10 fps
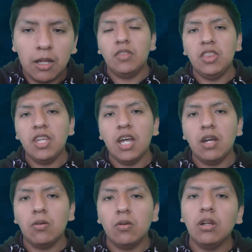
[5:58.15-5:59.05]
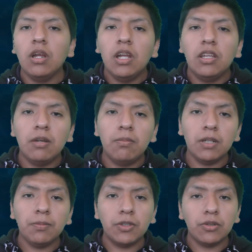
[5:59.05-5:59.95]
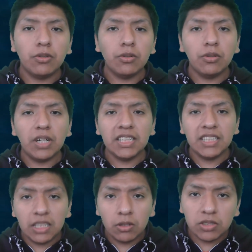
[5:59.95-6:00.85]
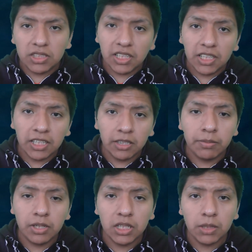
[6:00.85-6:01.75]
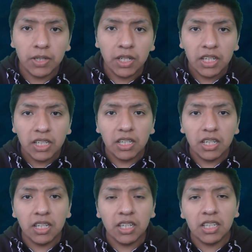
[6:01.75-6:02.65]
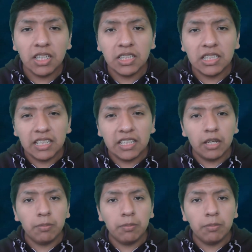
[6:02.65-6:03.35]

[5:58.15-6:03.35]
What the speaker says: Now, the verb to do as an auxiliary verb is the type